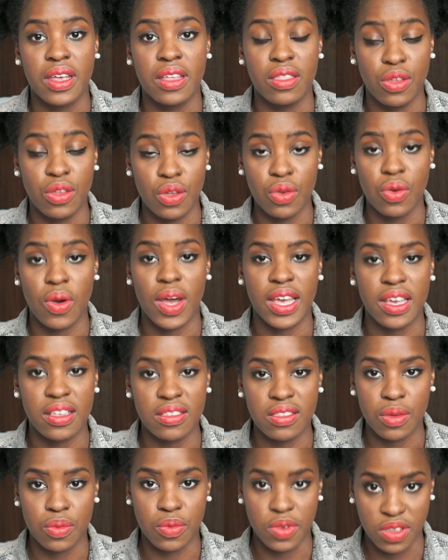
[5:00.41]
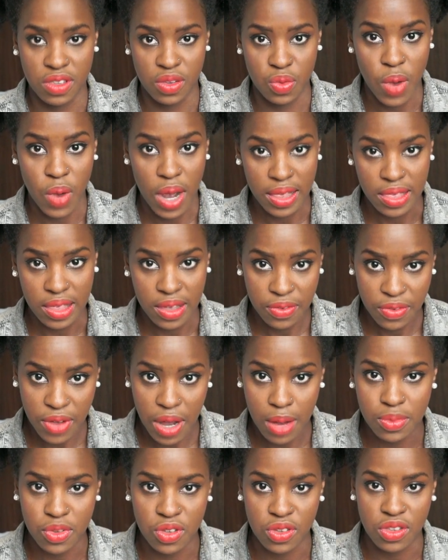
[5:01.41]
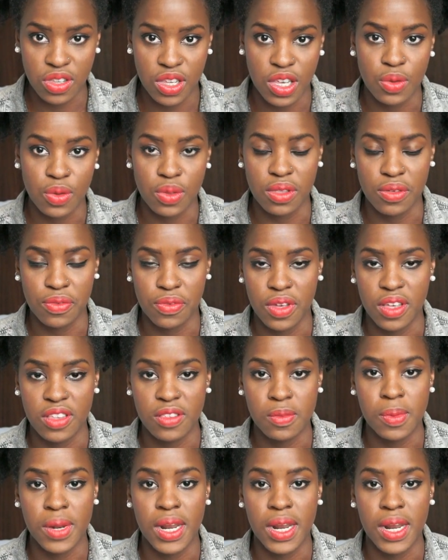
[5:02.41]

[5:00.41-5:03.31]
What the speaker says: and, you know, I guess the reason why they've come to see you in the first